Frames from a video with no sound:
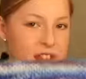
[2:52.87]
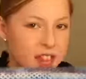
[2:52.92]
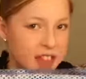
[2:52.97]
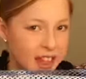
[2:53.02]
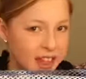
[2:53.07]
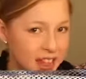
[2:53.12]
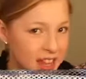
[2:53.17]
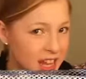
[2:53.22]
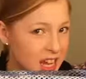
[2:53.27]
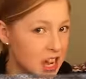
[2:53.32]

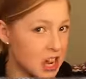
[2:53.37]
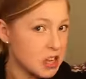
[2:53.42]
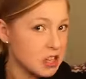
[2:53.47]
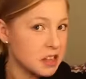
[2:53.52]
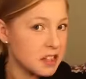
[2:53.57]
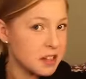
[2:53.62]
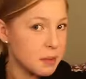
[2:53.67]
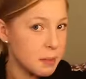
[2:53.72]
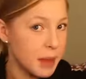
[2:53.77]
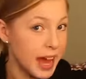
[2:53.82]
think they call
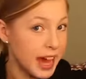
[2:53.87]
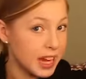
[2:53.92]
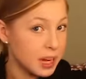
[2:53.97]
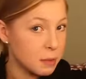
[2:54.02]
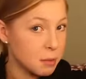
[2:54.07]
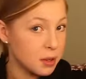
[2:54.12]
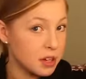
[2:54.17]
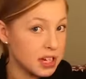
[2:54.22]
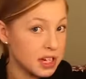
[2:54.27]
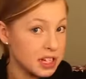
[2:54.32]
this a batik
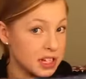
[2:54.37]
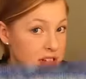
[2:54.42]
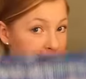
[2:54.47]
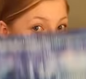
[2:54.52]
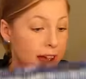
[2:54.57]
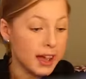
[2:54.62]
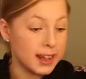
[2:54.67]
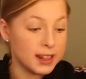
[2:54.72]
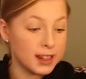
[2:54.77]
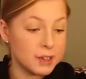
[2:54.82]
print.
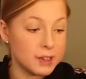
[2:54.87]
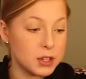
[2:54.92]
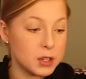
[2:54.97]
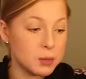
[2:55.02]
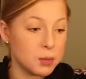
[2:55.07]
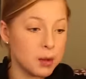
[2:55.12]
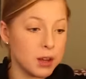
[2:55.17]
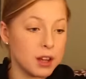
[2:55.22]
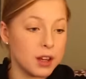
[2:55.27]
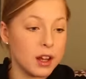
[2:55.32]
I love this
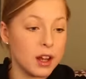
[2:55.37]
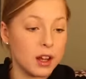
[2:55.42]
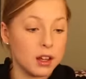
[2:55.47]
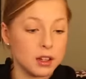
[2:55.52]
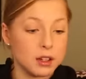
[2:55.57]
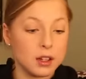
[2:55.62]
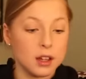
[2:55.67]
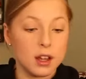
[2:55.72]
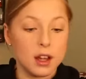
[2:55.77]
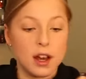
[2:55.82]
one a
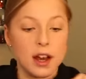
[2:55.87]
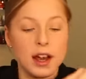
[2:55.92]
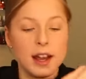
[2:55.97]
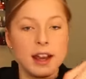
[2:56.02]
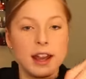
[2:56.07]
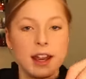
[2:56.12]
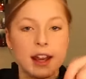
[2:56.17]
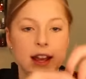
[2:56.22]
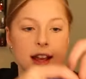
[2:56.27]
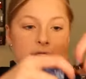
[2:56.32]

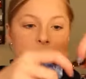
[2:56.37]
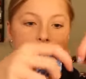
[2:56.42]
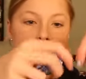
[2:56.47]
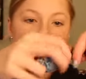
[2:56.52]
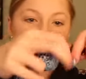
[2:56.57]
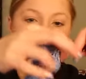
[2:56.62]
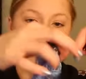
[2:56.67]
lot, and it has a